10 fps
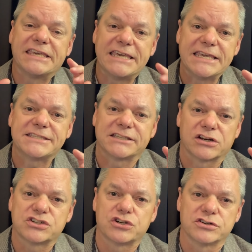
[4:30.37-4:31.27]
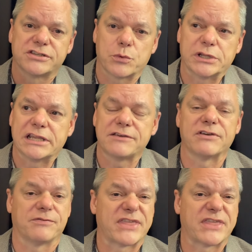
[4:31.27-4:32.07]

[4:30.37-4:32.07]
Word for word: key signatures that we live in.